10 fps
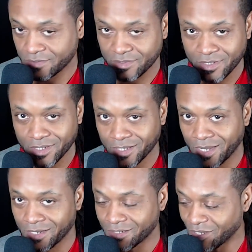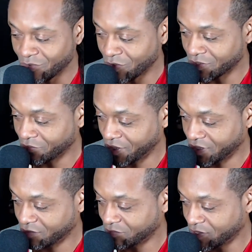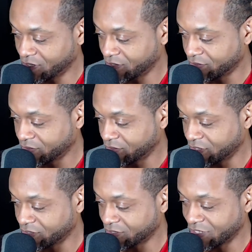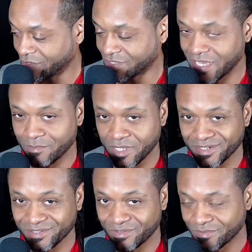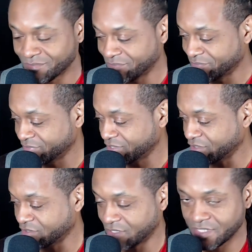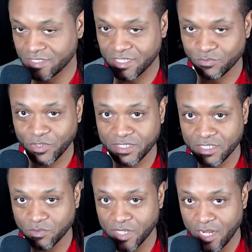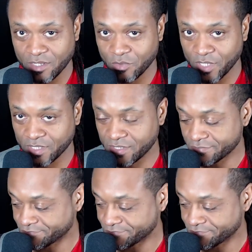I kind of don't want to read it, but at the same time I do. So let's just read this one kind of quickly.